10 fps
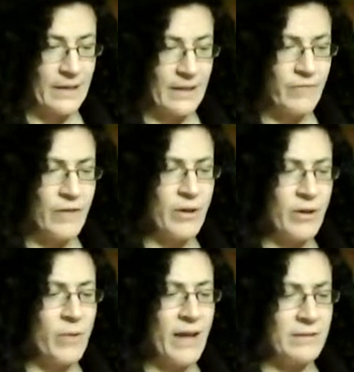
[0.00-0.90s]
Very
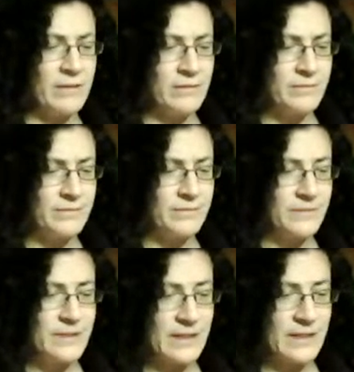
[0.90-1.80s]
well,
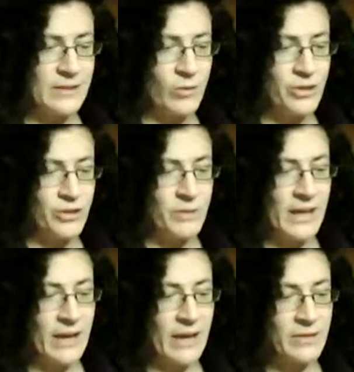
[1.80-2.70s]
said his lordship
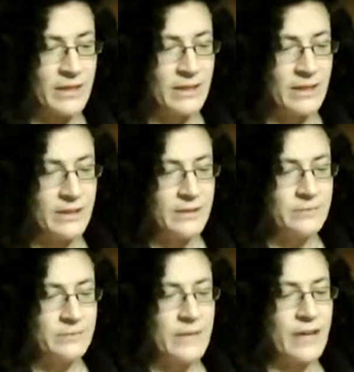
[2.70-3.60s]
aloud.
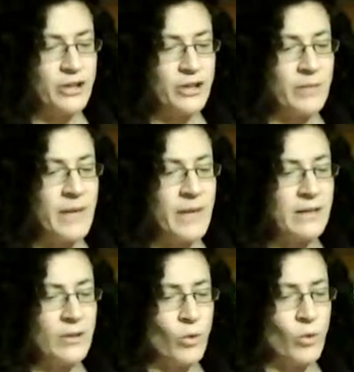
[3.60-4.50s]
I shall make the
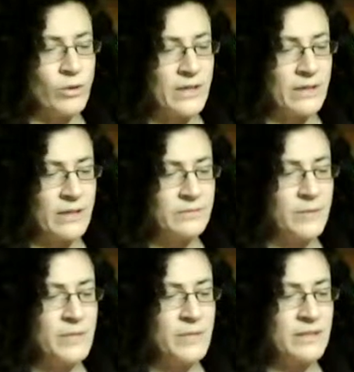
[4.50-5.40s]
order.
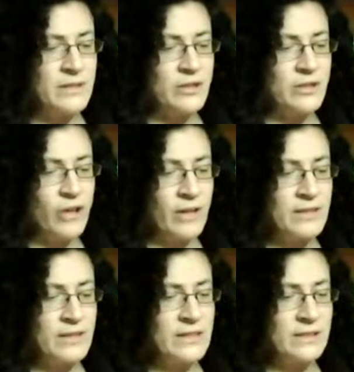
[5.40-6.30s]
Mr.
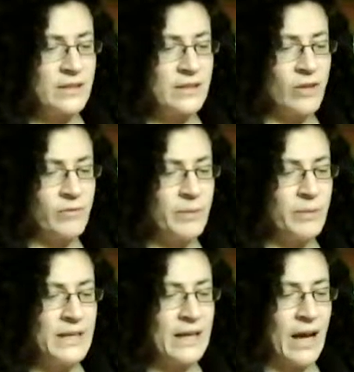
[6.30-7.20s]
Jaundice of
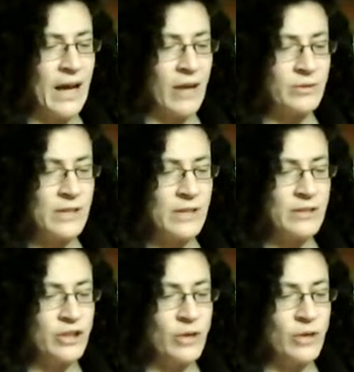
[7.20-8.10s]
Bleak House has
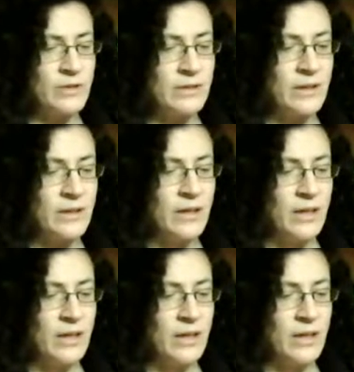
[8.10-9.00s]
chosen,
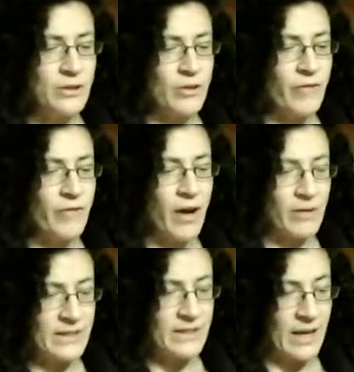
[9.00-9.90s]
so far
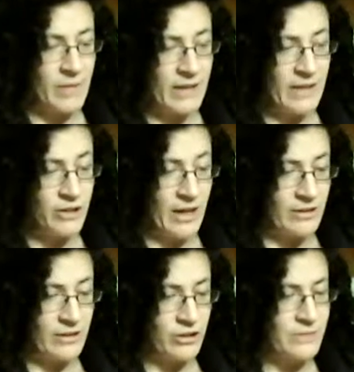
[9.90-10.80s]
as I may
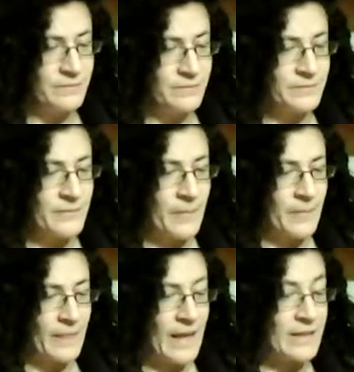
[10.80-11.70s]
judge,
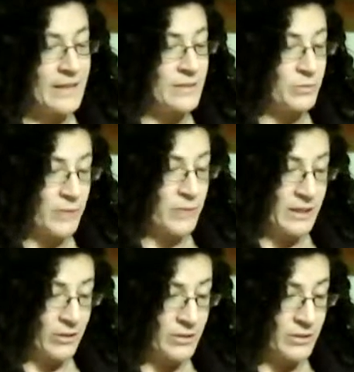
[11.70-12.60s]
and this was when
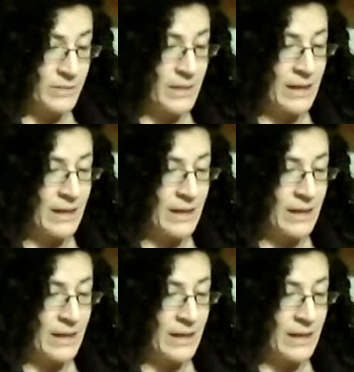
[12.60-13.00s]
he looked at me,